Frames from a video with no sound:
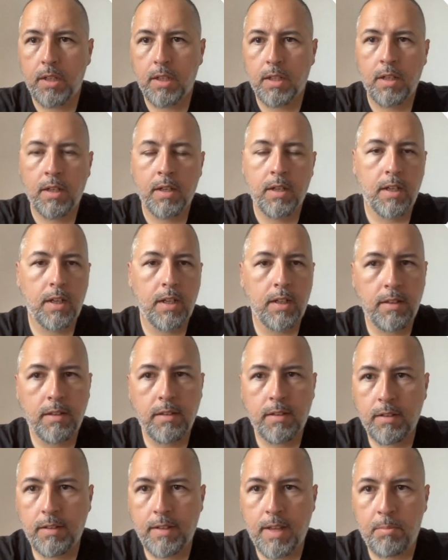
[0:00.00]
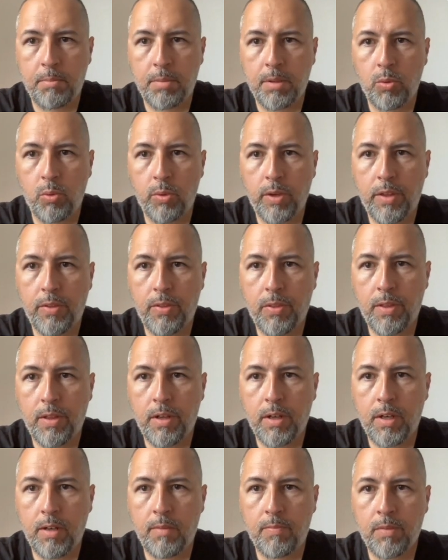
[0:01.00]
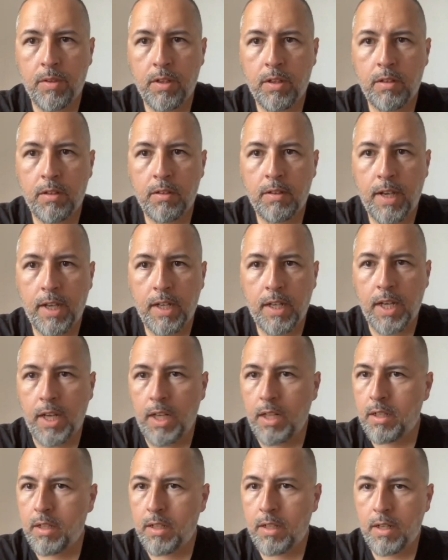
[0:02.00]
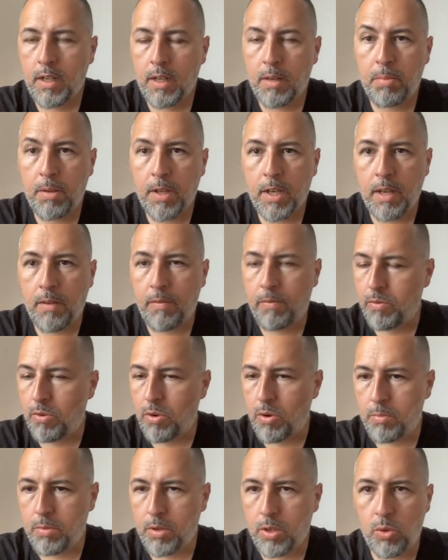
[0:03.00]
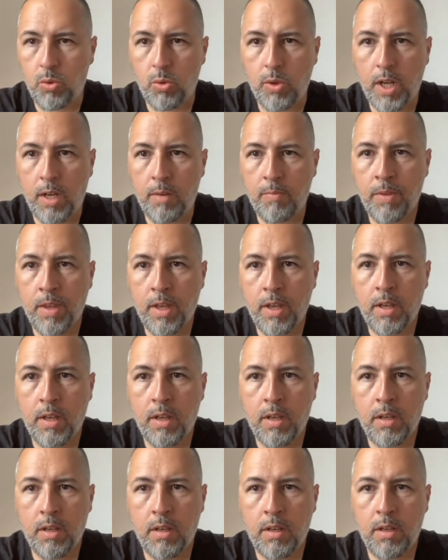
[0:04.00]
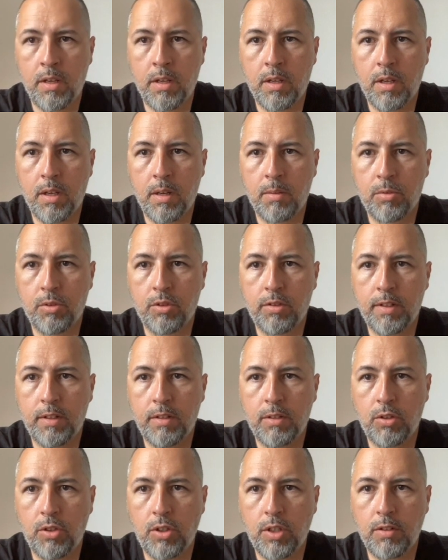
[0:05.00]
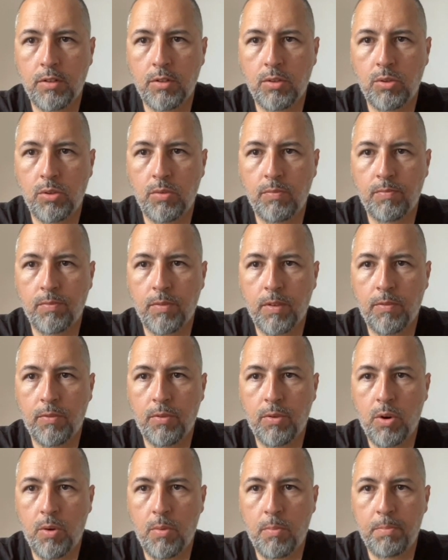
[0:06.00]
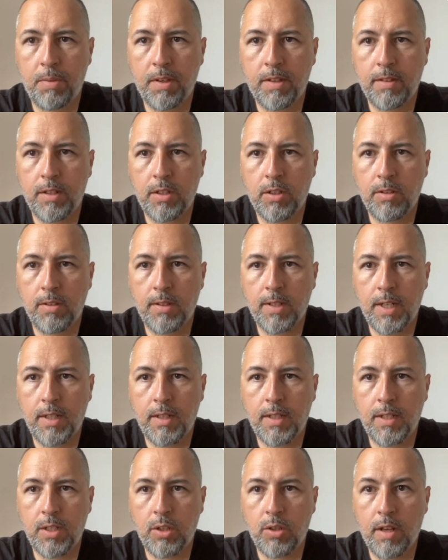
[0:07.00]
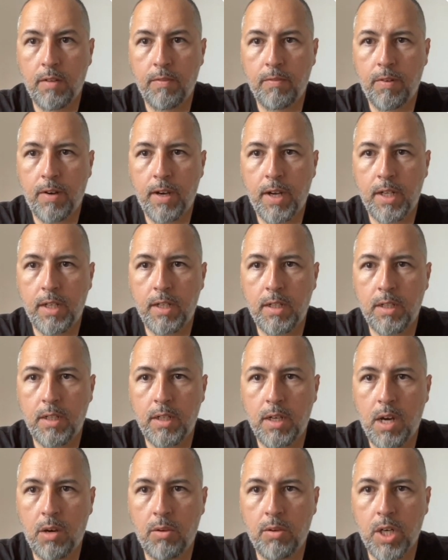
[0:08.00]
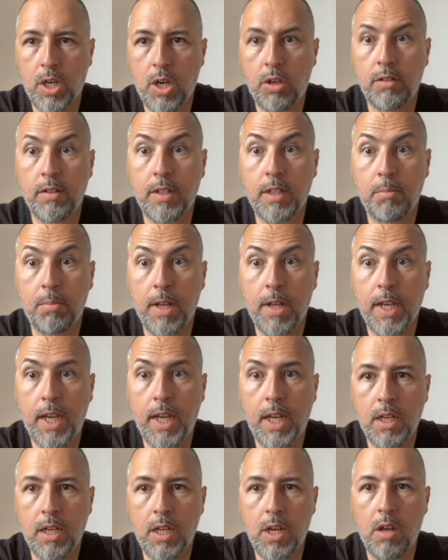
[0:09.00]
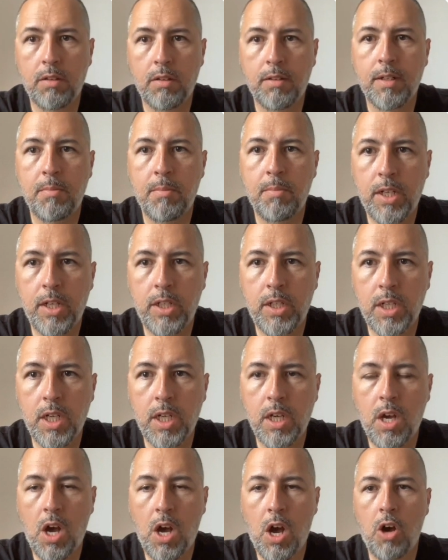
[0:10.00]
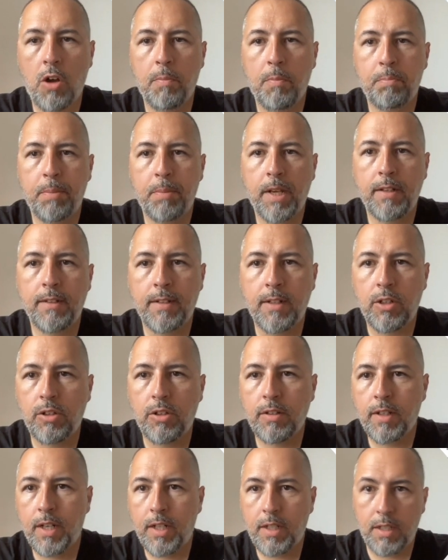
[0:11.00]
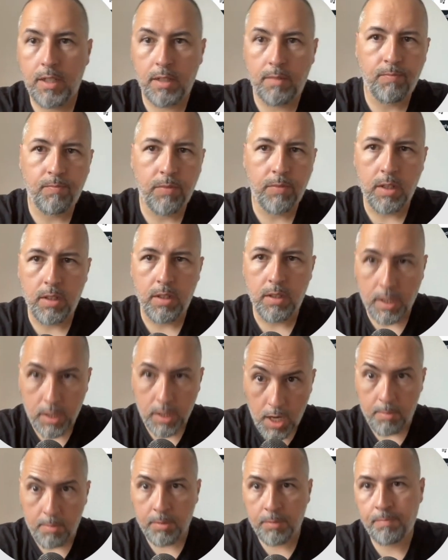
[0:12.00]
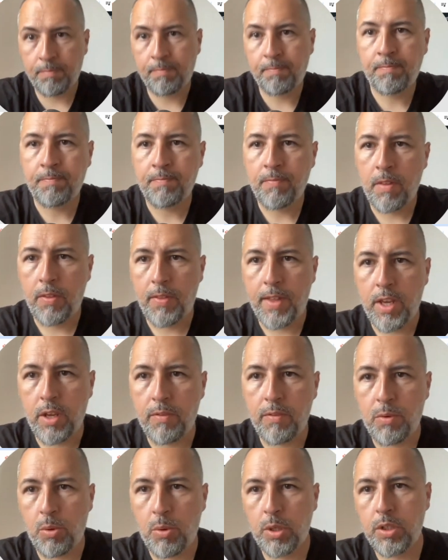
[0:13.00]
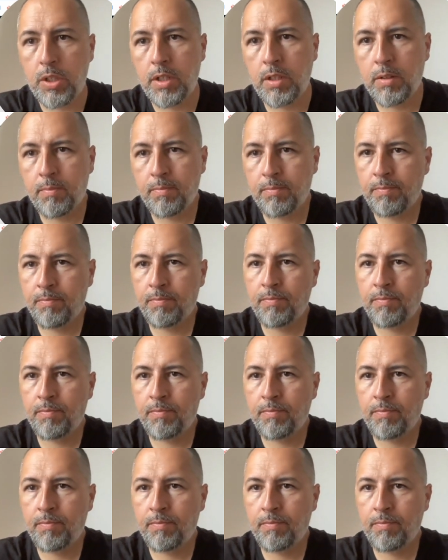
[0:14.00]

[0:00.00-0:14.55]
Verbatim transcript: but in this example with uh, Site Kit, a plugin from Google. I'm Christian Stoicescu from Pixel Your Site, and you can find uh, our constant plugin, ConsentMagic, on pixelyoursite.com. Thank you for watching.